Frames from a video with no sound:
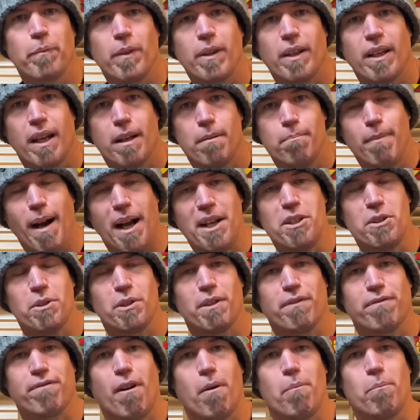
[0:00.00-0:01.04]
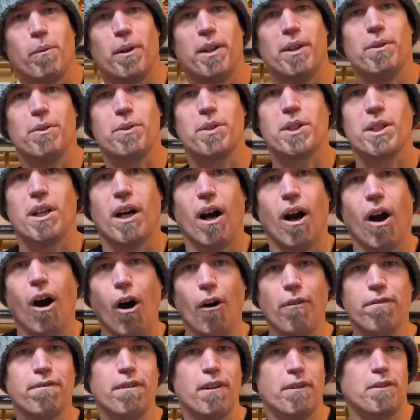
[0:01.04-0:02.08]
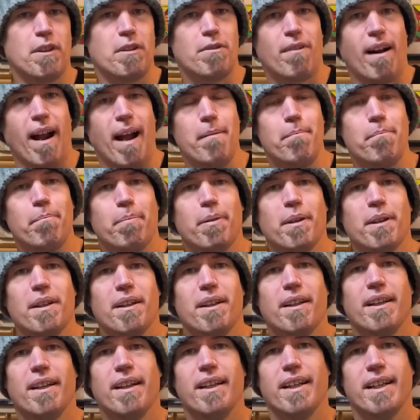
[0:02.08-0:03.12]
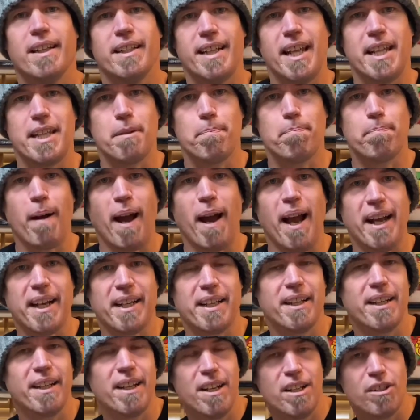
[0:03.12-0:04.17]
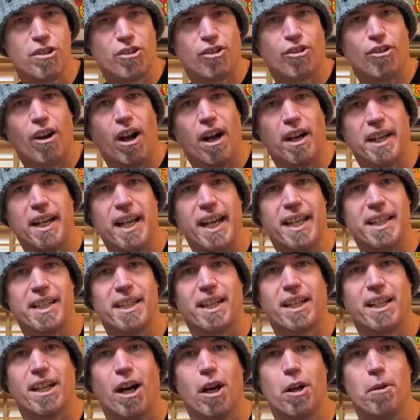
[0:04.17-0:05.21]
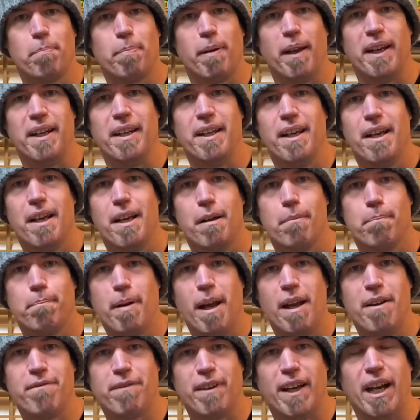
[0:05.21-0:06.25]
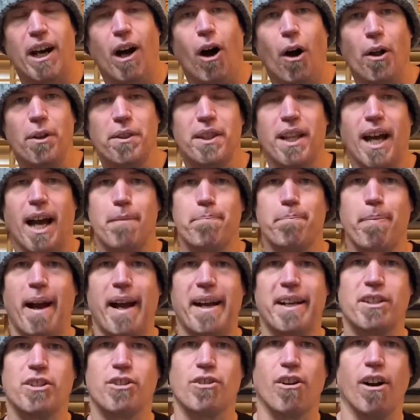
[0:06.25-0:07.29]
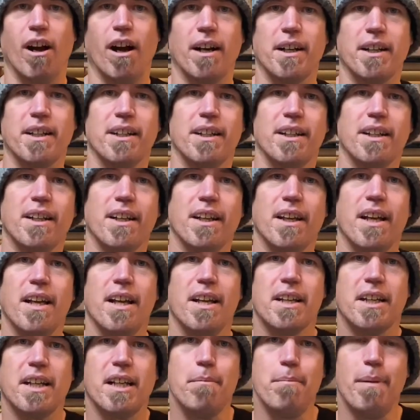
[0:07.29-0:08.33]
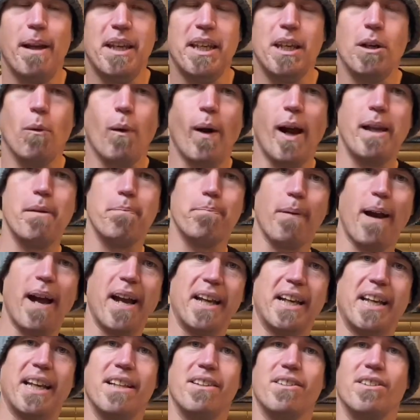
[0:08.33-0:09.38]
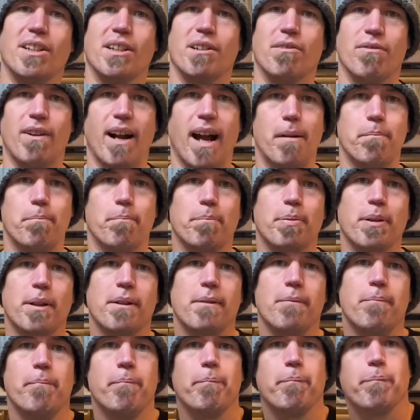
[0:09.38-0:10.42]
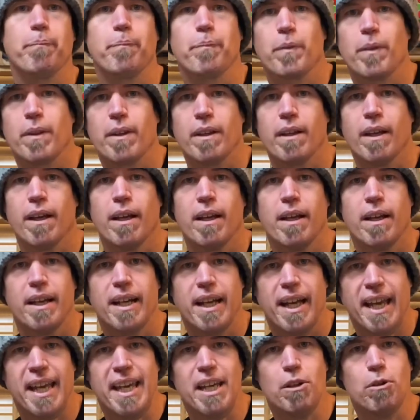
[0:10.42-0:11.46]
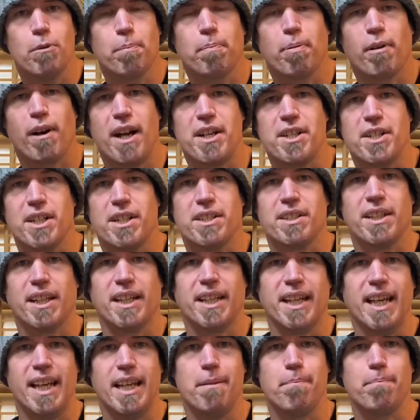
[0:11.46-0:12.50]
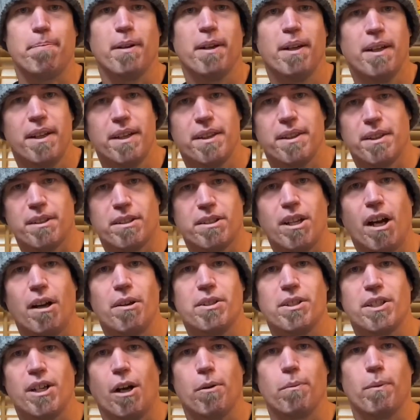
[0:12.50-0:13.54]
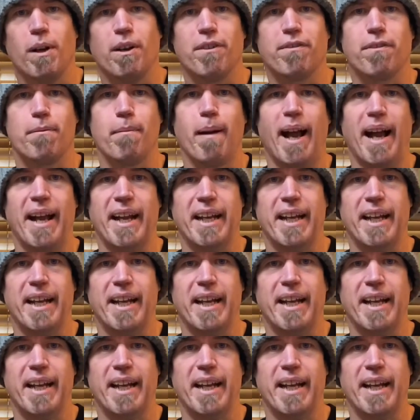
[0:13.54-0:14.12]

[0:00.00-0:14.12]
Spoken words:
Manual the front wheels off of the ramp. Let the back truck hit the coping. Pivot on that back truck. Commit your weight back into the ramp. Heel pressure to keep the toe side wheel from hanging